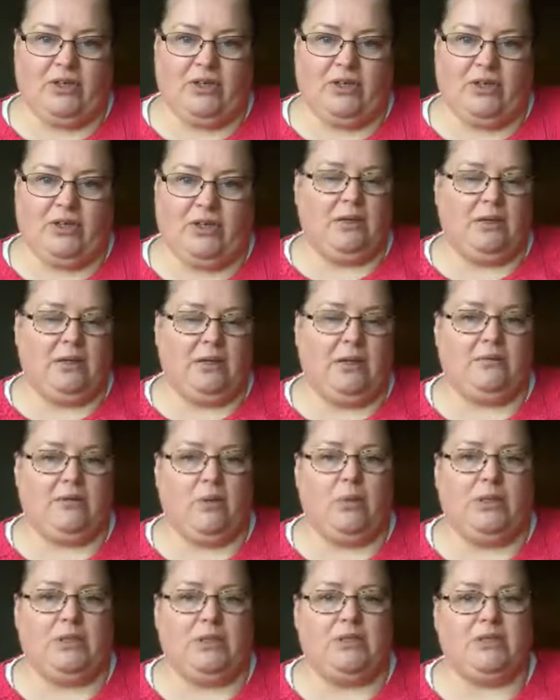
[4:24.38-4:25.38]
More likely
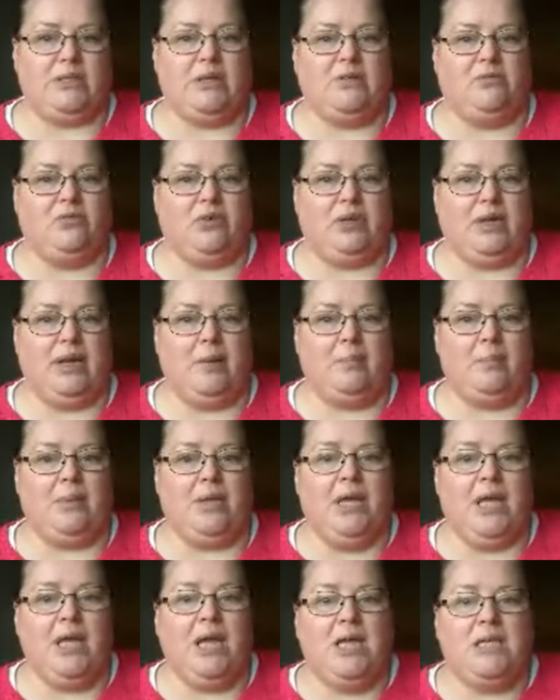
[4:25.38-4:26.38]
they'll go down for a nap.
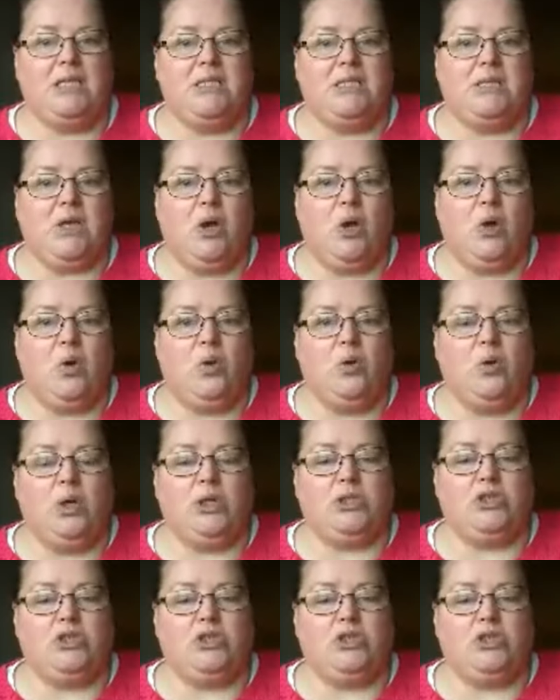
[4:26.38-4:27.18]
So